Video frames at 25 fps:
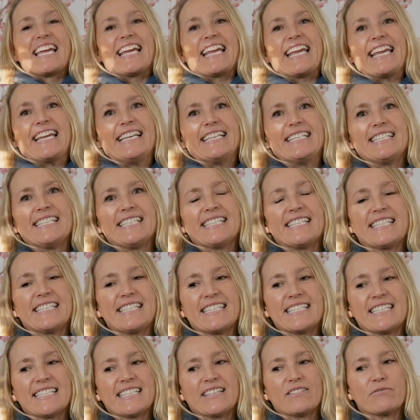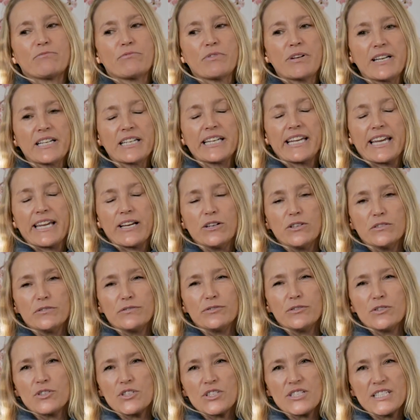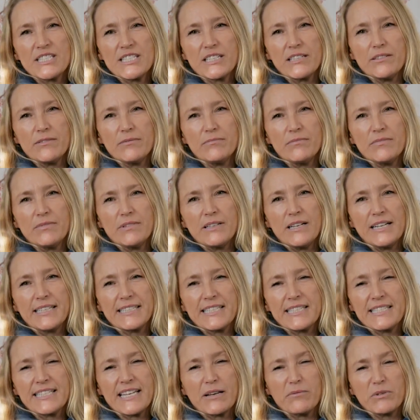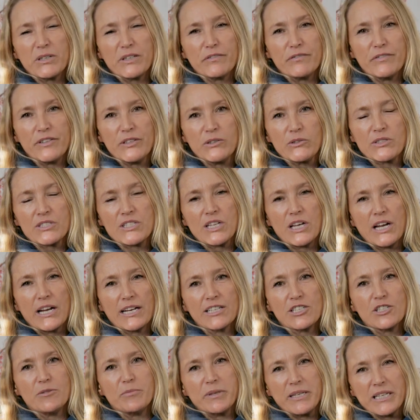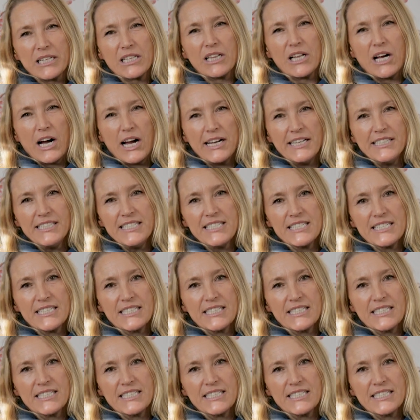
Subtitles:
is really helpful just to understand what it feels like to be a client,